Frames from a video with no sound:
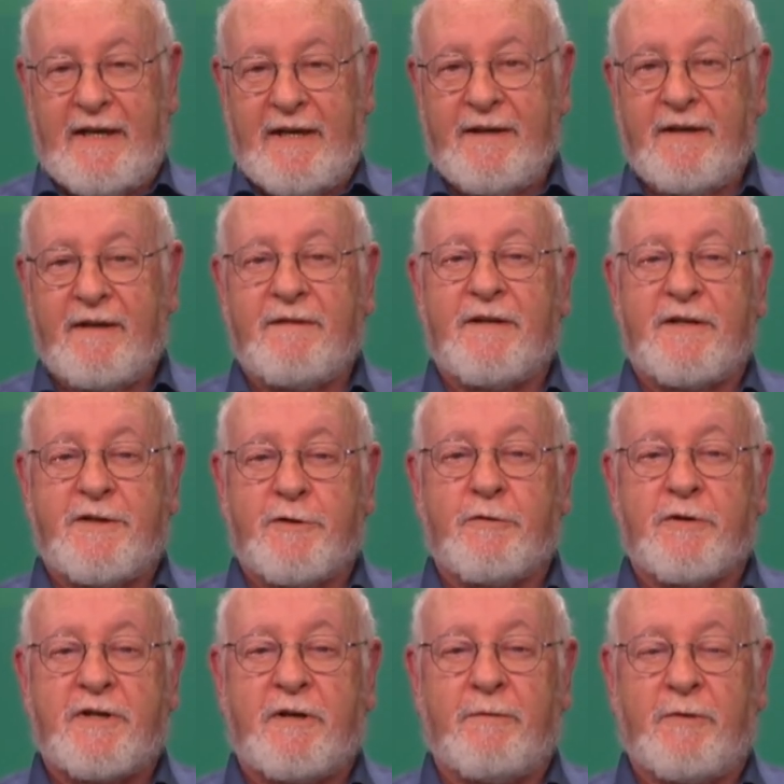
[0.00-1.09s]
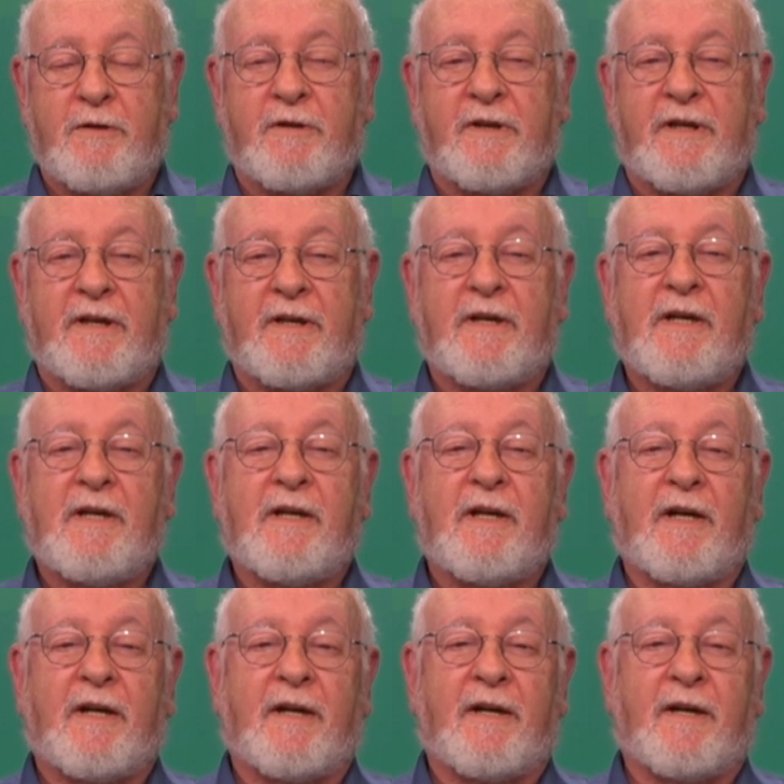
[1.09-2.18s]
in the Jewish community.
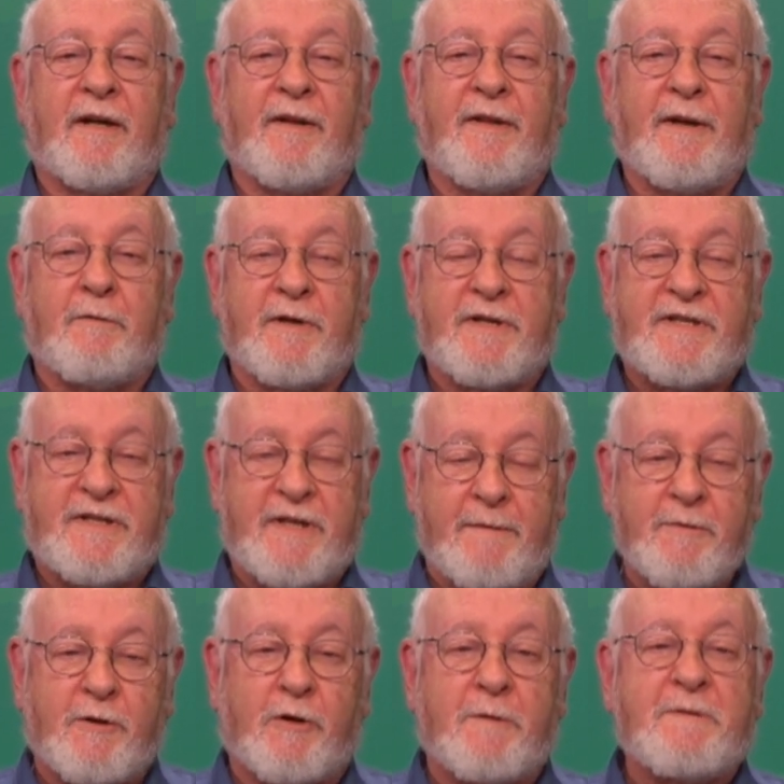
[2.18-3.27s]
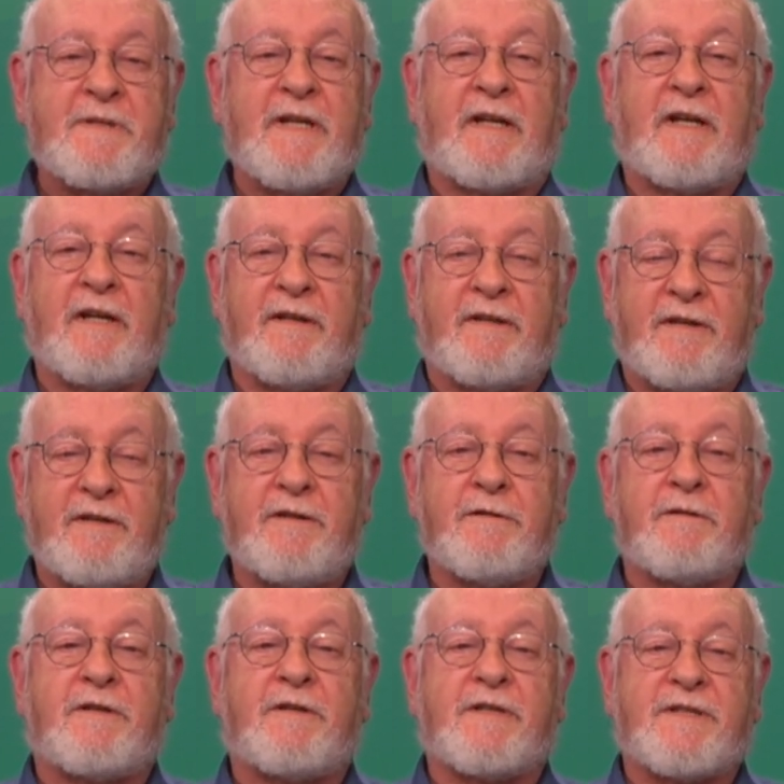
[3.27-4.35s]
There were some groups that
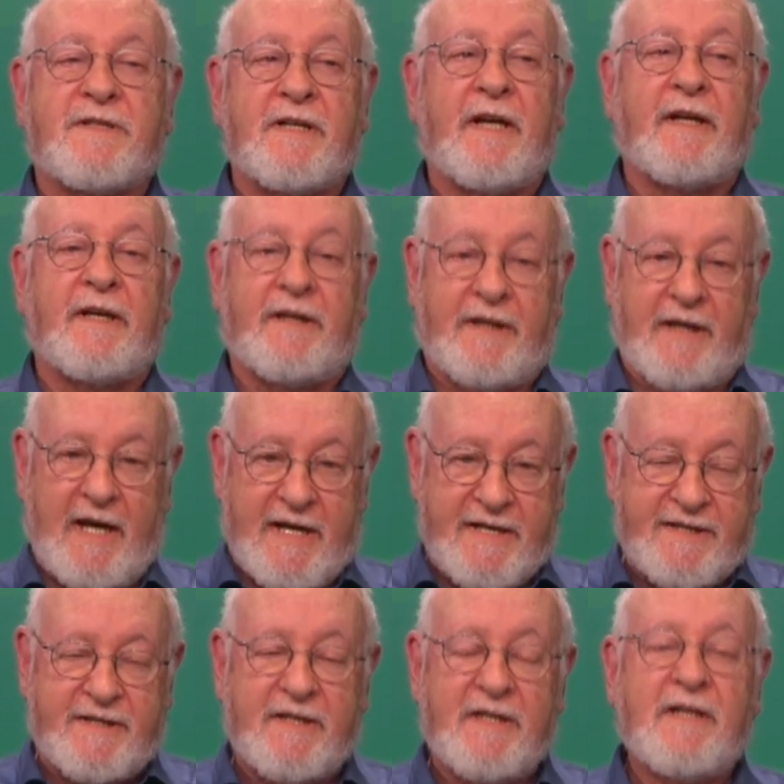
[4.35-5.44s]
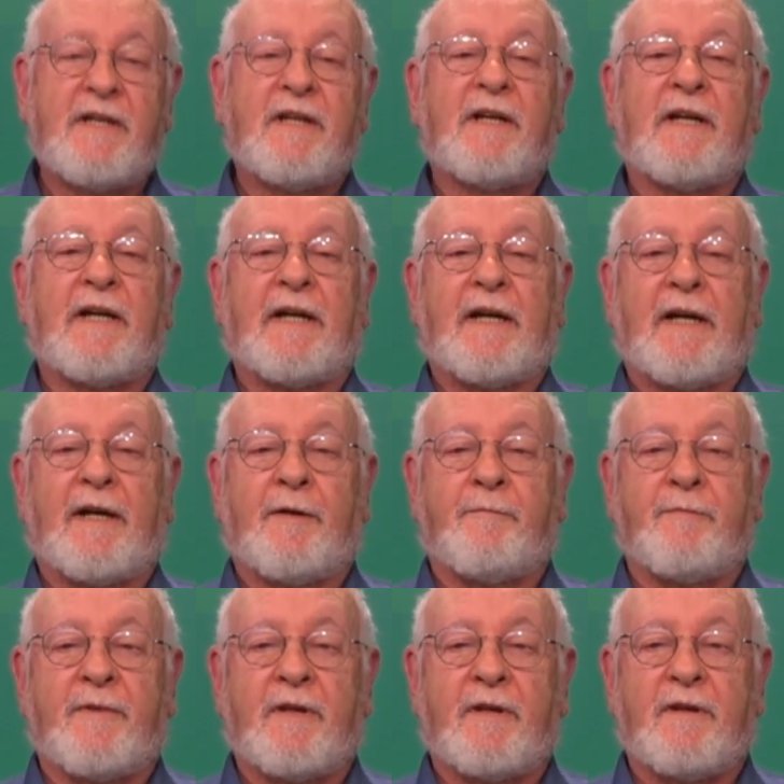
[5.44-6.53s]
continued to say, yes,
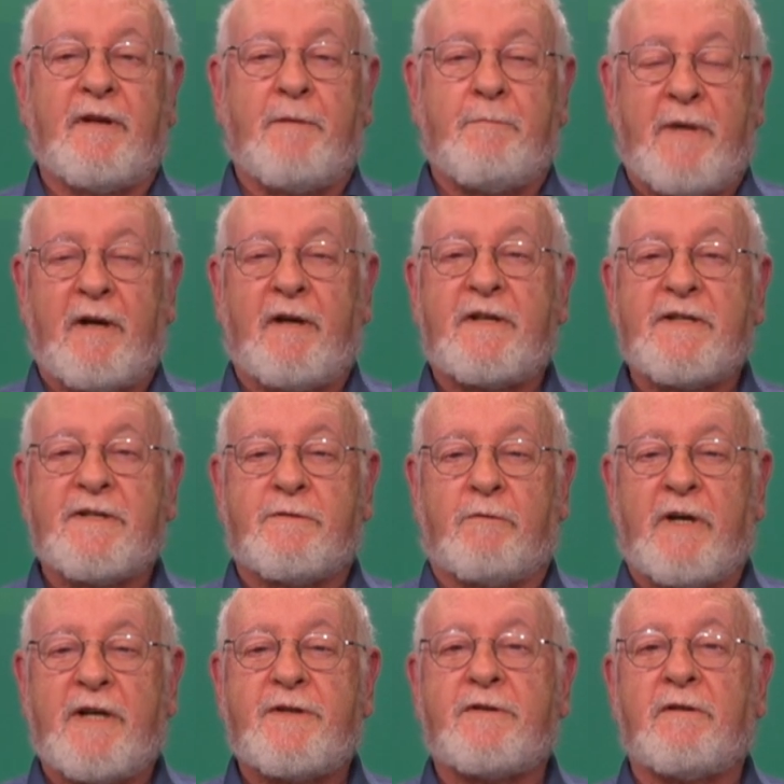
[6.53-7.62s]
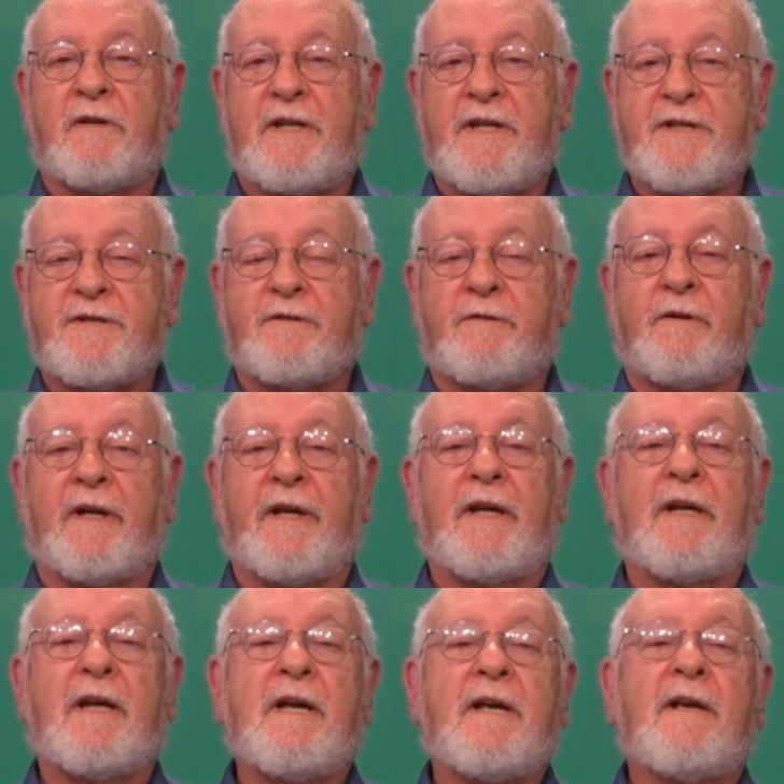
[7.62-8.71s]
America's racial
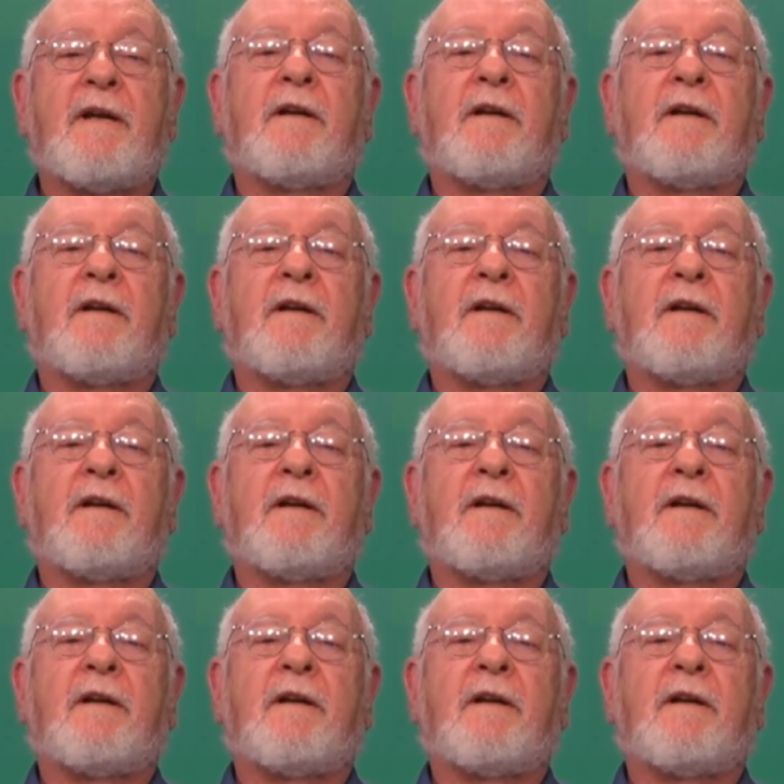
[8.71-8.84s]
history